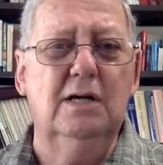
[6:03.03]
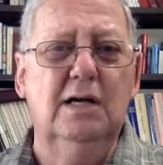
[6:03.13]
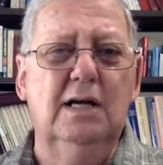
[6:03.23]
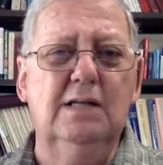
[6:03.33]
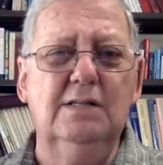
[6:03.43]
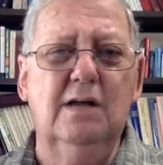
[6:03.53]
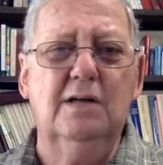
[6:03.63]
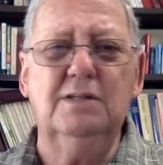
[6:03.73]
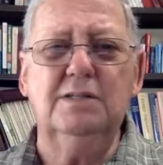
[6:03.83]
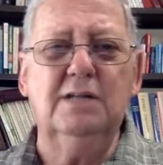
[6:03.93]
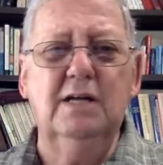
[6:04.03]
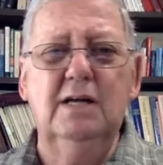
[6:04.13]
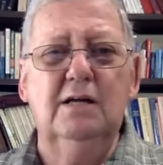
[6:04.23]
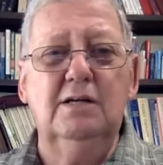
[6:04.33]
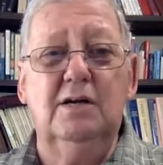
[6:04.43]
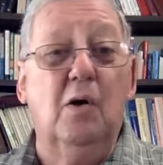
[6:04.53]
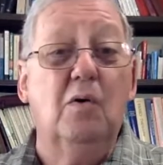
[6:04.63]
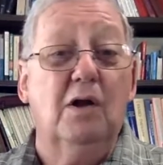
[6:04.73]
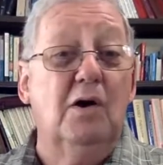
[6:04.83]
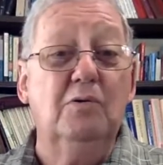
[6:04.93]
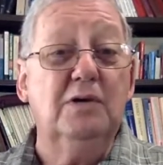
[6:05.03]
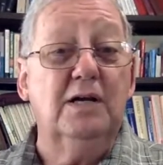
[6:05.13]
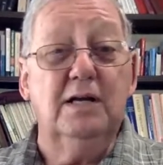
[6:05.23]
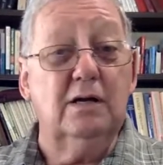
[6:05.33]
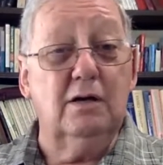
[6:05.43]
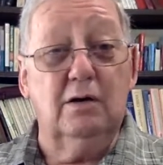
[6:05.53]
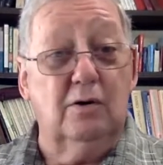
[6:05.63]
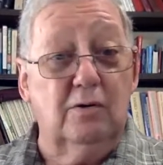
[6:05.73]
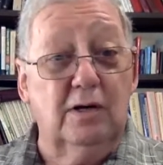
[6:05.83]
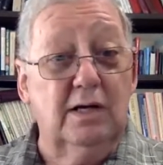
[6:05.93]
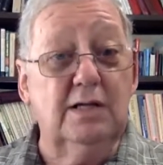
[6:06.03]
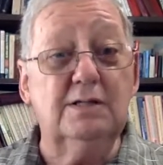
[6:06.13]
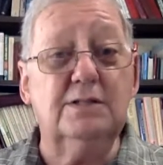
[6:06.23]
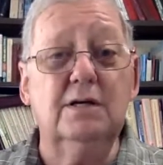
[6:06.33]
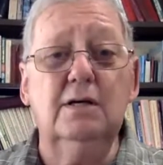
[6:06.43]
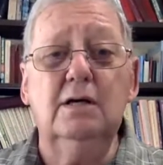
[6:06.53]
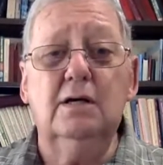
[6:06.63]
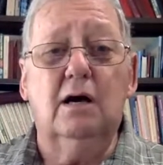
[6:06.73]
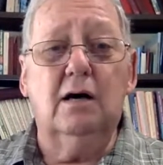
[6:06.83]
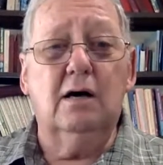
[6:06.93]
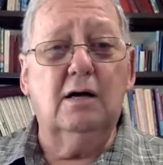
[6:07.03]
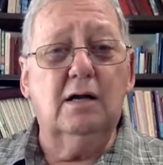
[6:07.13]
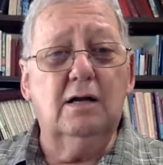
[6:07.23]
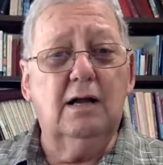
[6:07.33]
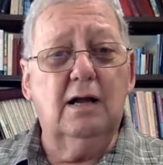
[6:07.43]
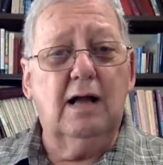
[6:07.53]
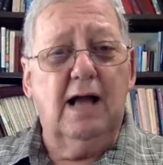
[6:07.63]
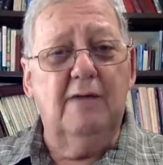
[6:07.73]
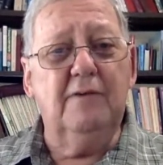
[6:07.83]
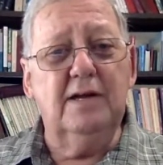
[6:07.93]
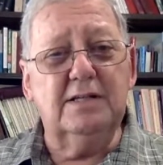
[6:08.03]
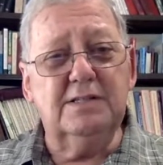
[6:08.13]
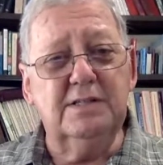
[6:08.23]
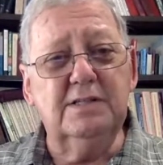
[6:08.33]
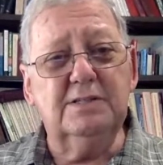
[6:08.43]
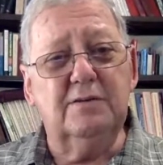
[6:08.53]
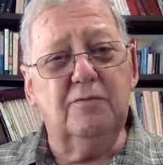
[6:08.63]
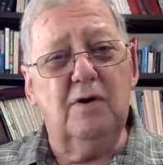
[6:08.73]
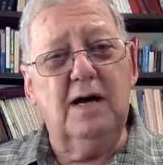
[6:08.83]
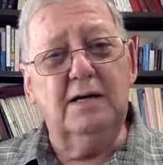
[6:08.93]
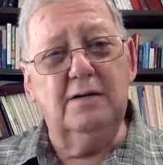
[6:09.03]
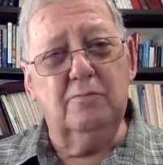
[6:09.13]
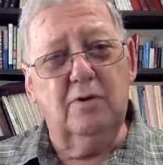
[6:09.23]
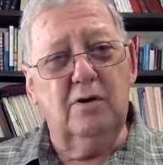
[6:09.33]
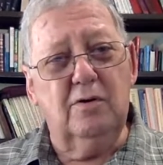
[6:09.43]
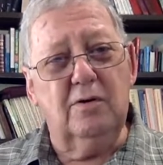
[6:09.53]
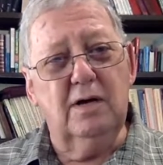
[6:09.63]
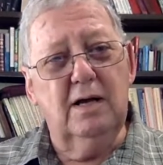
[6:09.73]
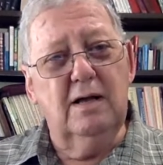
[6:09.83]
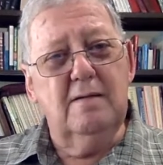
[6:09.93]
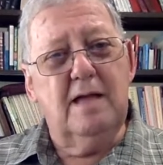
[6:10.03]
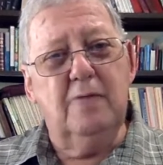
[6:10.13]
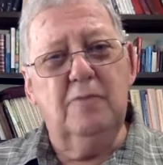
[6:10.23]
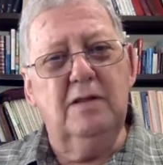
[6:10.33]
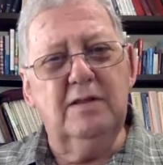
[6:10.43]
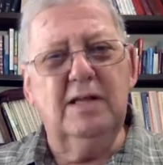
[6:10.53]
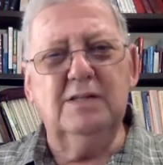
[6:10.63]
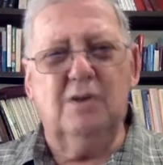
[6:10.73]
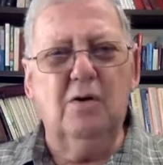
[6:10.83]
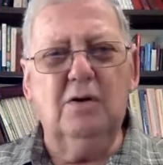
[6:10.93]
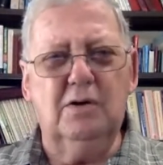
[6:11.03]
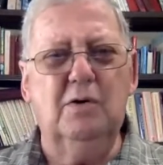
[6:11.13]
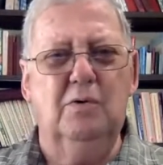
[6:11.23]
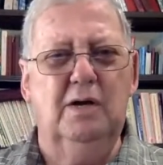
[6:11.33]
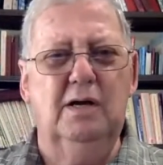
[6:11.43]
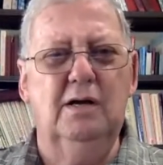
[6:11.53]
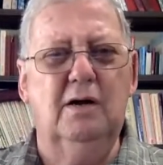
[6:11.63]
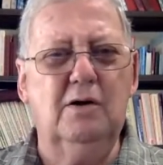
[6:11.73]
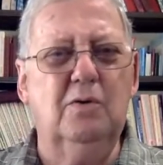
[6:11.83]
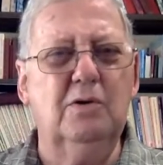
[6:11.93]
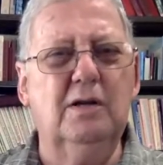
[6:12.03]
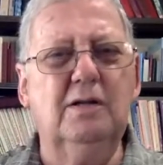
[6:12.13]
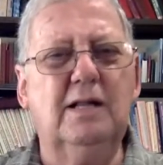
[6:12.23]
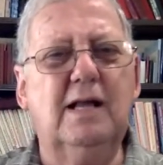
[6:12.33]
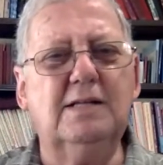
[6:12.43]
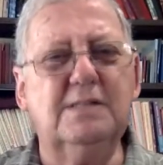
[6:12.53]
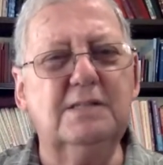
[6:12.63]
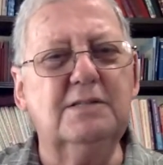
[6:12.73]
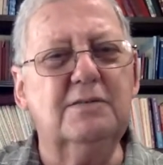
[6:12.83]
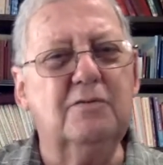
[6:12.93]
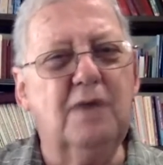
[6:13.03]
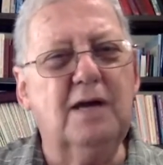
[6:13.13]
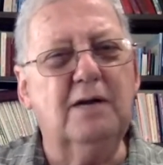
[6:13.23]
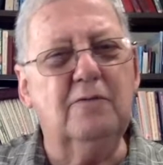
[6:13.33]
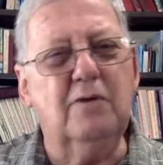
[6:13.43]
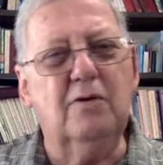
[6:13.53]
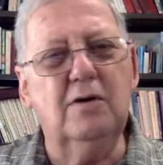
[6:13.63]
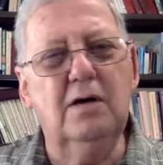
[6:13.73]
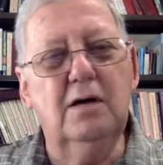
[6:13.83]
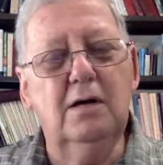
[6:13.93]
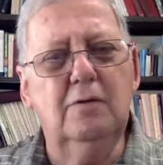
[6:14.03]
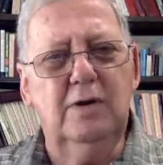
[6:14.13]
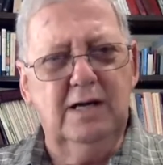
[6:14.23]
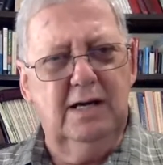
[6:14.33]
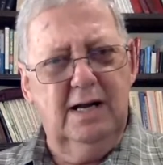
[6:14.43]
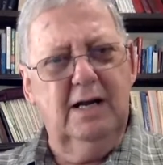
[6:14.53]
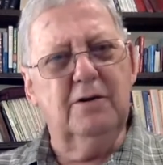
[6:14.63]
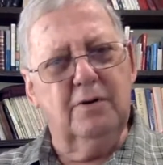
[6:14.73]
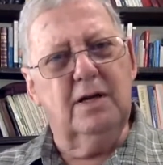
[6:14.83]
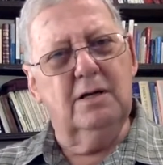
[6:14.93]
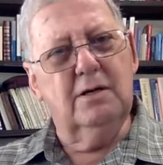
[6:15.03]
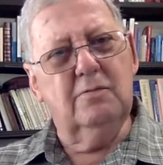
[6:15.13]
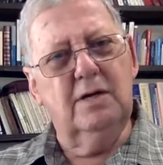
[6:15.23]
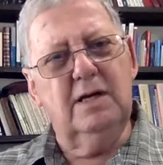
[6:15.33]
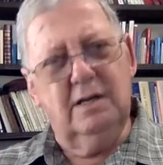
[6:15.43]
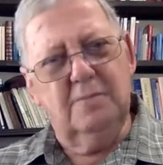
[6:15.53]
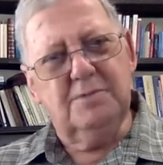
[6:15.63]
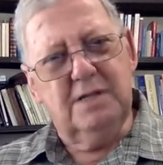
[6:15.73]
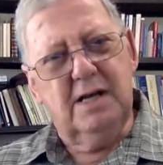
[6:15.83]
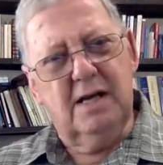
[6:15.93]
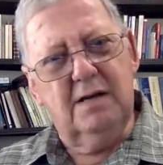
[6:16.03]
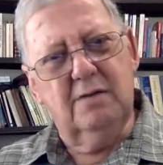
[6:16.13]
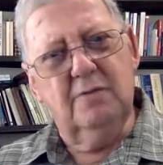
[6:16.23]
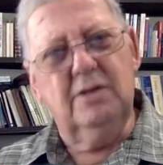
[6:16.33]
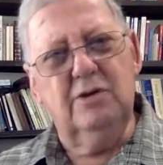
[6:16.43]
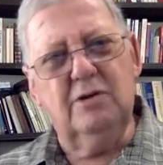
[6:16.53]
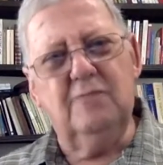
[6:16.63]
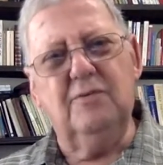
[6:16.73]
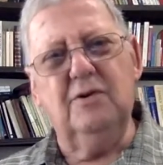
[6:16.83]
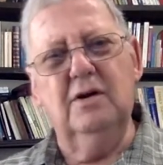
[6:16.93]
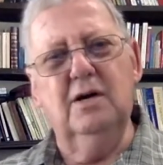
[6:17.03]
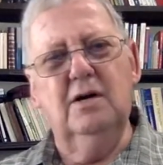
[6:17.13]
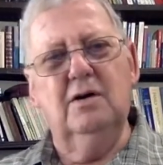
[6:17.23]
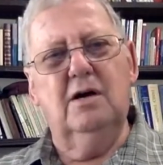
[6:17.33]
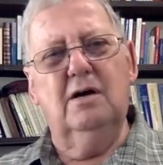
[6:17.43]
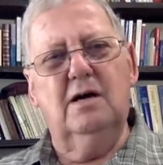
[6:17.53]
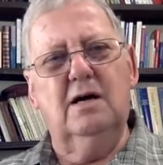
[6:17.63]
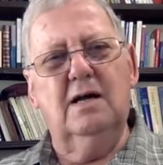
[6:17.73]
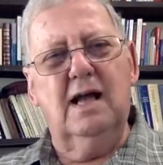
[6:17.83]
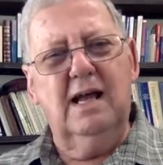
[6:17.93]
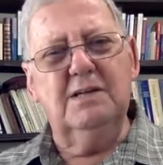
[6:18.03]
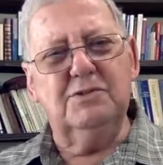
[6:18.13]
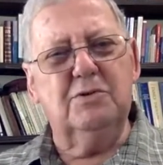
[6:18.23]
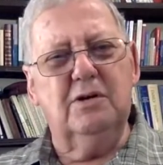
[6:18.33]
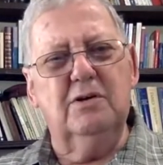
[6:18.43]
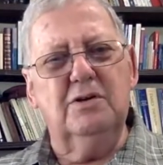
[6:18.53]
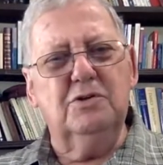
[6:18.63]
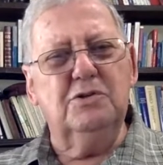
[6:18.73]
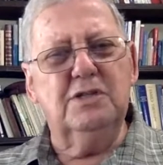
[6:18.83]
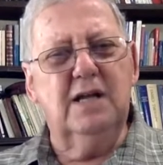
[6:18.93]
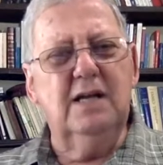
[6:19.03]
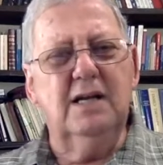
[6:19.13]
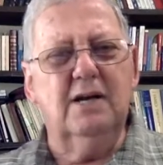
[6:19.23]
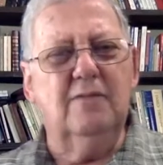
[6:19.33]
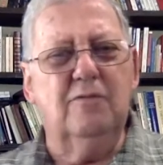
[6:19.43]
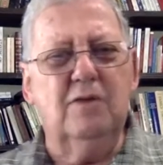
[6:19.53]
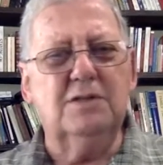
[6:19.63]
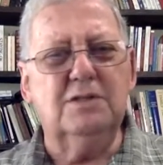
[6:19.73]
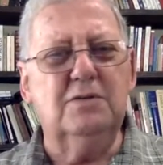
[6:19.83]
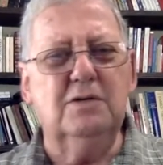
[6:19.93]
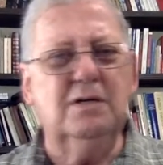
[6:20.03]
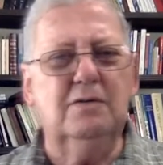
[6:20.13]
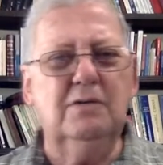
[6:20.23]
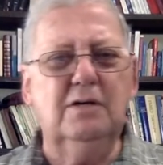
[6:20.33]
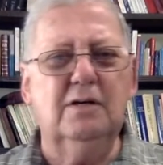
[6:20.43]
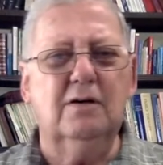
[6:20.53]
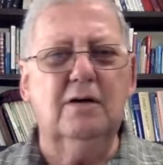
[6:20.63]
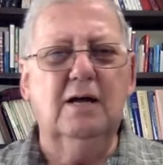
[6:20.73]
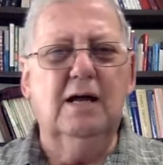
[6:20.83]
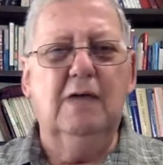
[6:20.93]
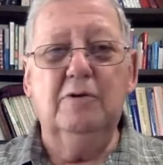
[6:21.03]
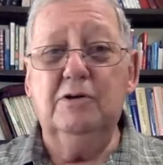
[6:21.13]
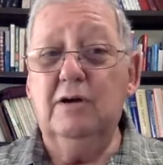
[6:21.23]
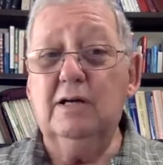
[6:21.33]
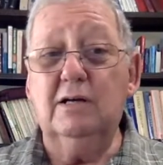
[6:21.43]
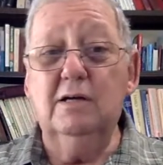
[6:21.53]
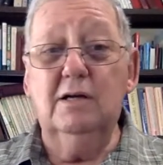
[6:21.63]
It's not just go along to get along. It's having a sense of right and wrong. And when things aren't going according to that sense of right and wrong, we get angry. We get upset. We look for an answer, an understanding of what's going on here. And we try to,